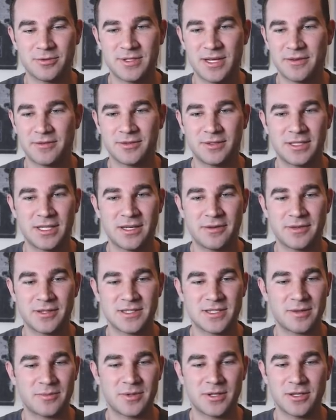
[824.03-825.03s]
Definitely, if
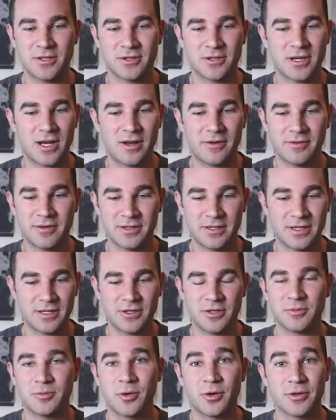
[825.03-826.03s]
it's something you're confident
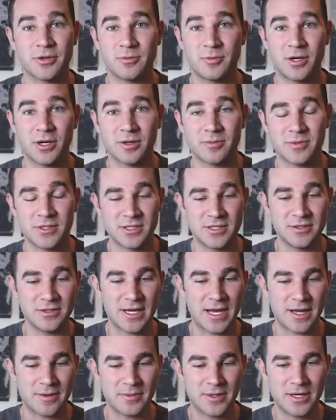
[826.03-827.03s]
in, you're more than welcome to do
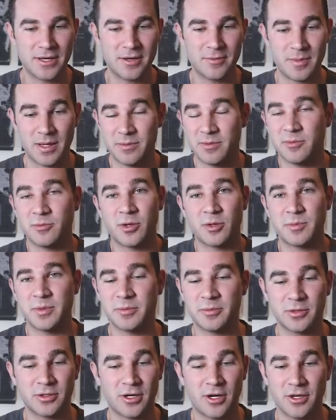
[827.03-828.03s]
that. Maybe more
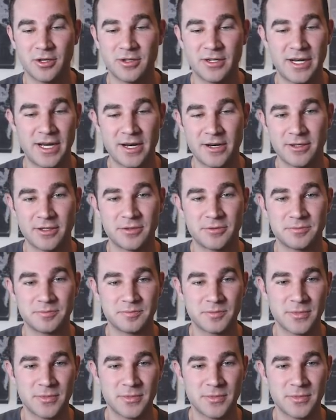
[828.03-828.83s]
people call you to hire you.